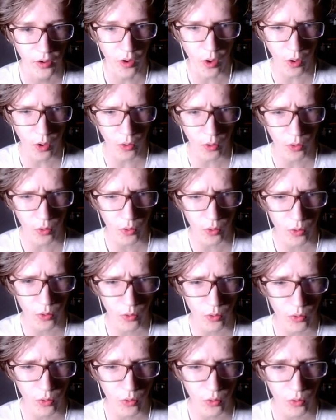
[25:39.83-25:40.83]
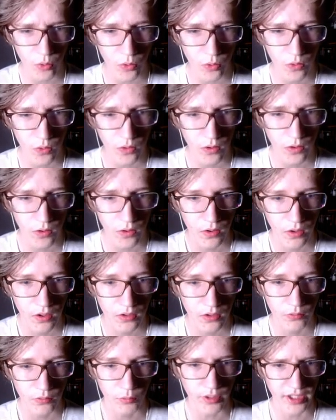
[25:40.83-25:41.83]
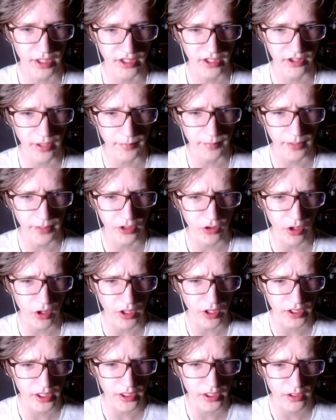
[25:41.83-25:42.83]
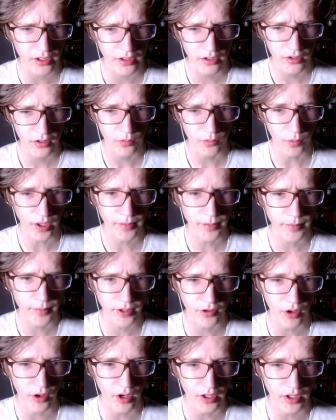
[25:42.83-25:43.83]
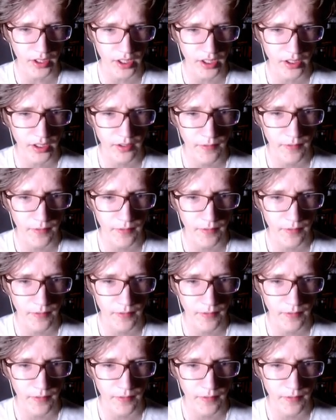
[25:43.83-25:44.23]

Oh, what is that me talking? Why am I talking?